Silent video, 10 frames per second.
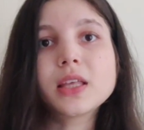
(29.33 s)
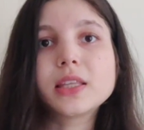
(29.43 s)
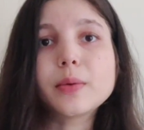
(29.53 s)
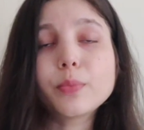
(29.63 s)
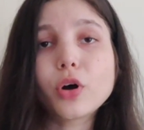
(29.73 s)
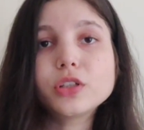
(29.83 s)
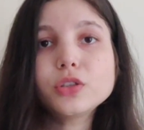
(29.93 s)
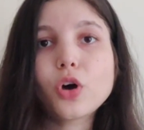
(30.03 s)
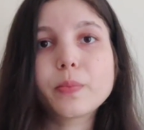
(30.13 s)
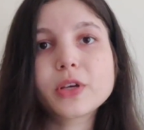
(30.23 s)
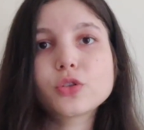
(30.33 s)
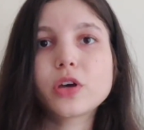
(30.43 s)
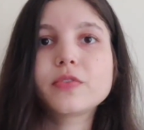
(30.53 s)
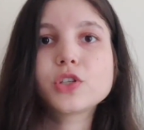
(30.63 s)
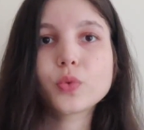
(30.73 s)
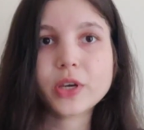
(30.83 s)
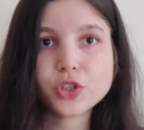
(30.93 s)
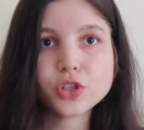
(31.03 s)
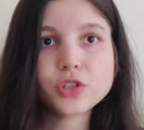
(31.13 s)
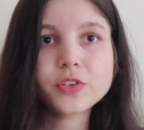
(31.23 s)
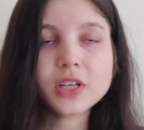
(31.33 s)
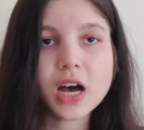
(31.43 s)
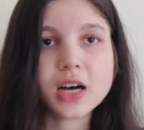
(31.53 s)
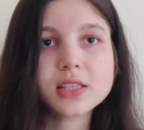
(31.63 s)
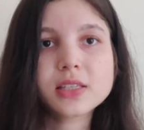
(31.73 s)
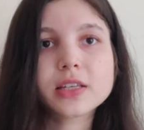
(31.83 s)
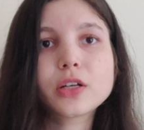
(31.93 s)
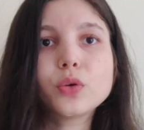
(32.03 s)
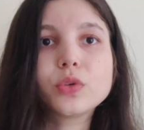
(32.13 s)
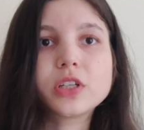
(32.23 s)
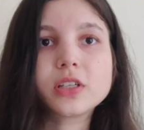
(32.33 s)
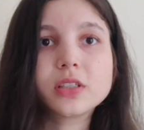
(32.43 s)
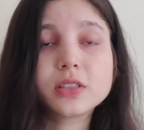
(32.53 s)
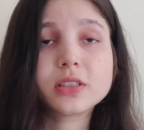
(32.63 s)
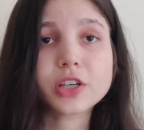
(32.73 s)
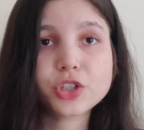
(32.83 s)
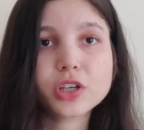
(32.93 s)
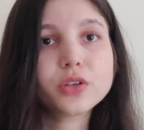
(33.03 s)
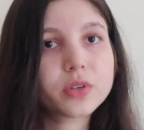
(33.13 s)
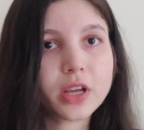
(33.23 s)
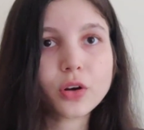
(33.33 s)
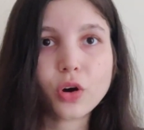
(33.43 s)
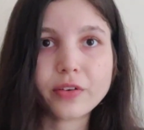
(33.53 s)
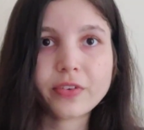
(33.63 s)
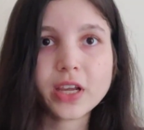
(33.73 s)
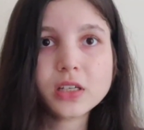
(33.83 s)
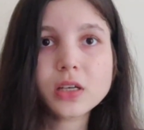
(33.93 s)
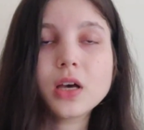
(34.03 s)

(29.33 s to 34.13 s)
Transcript: The important topics on which questions were asked included the Russia-Ukraine conflict,